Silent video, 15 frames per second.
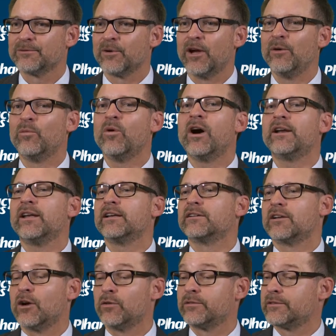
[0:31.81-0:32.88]
Right? One, it
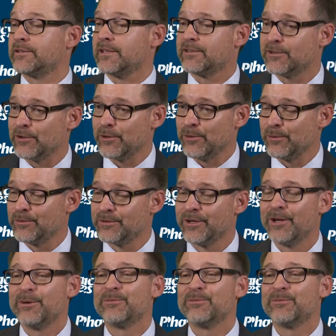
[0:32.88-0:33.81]
coats, it soothes,